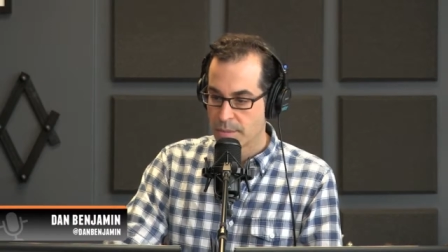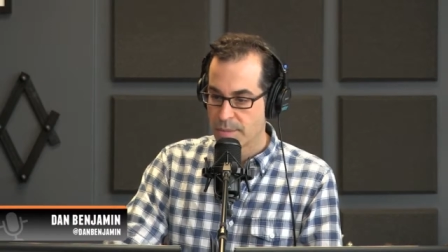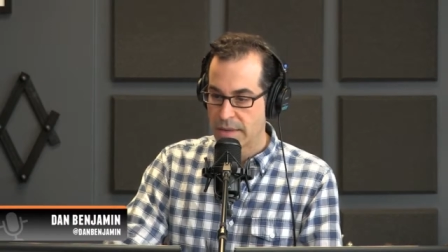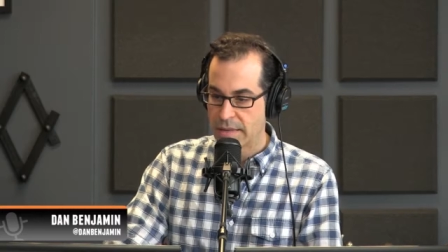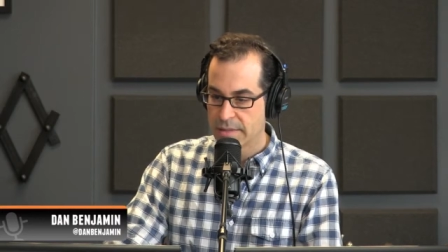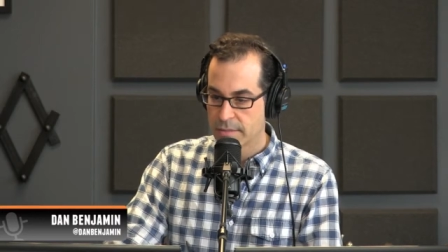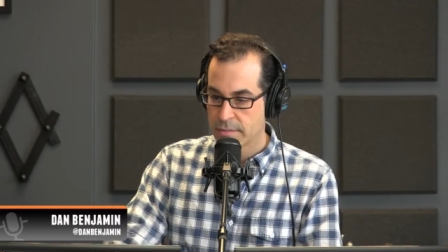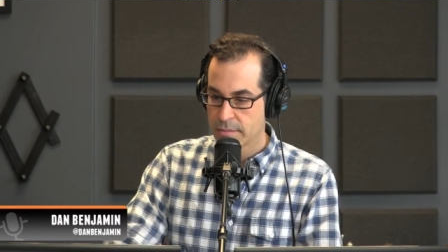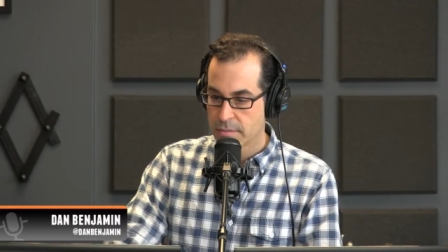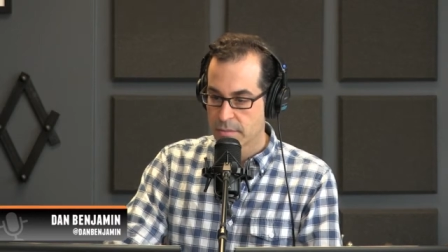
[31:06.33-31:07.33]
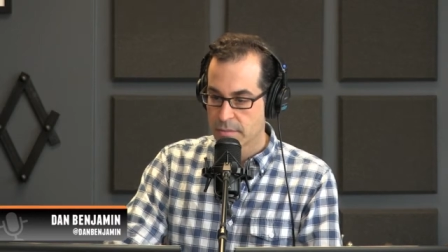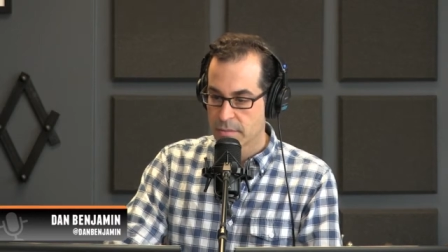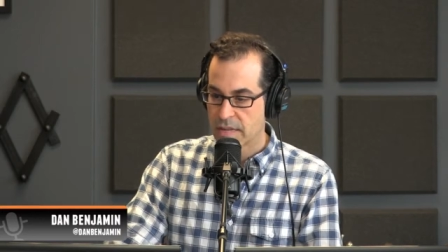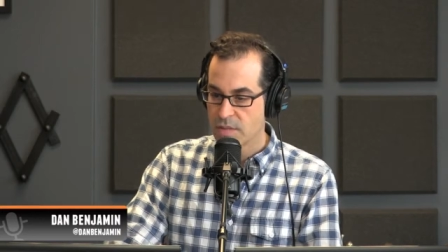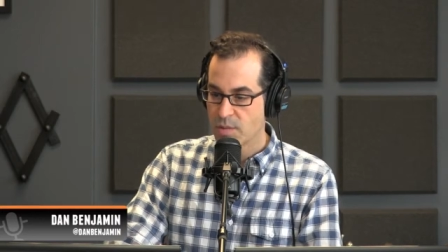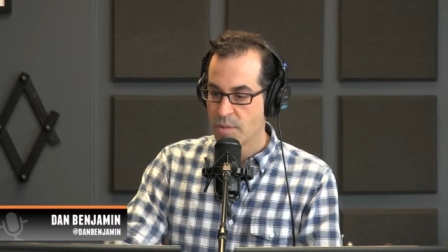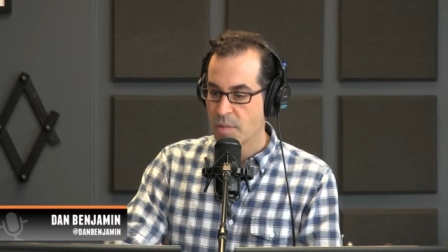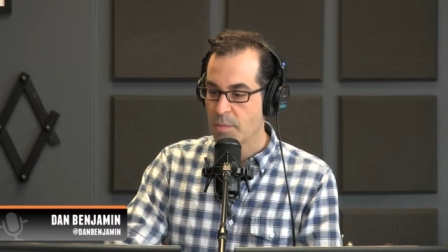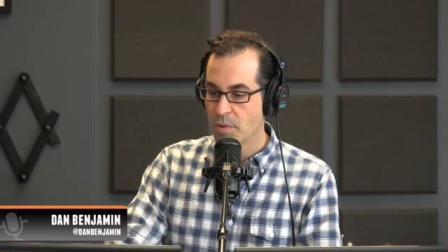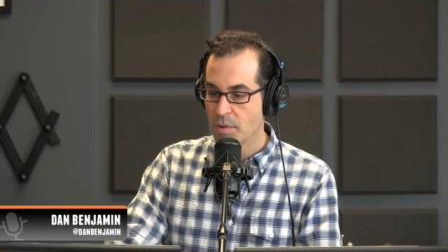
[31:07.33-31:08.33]
But guess
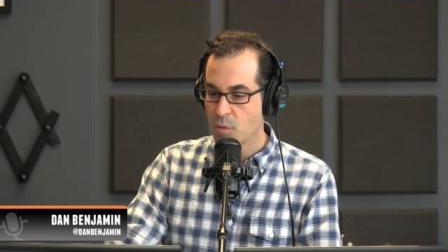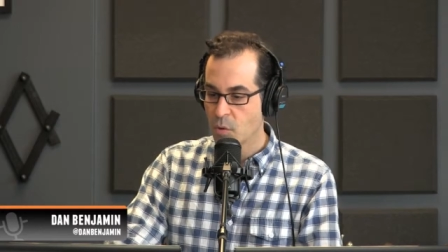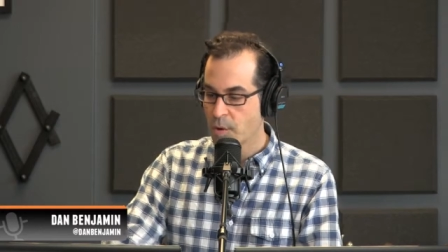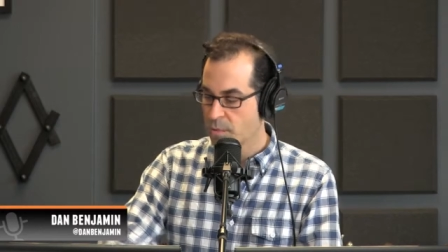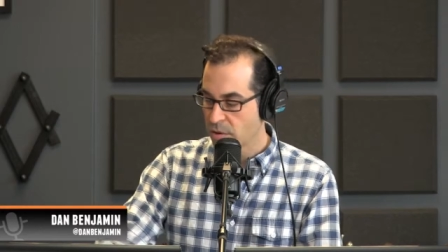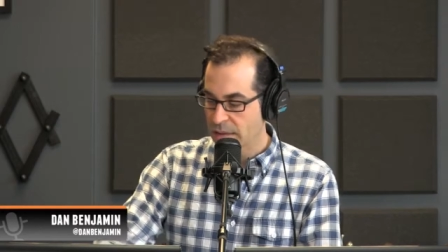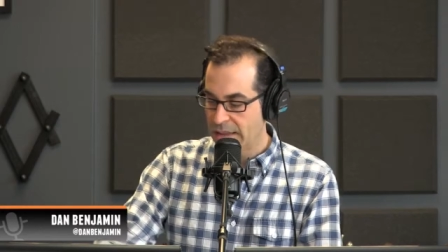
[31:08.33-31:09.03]
what? More people are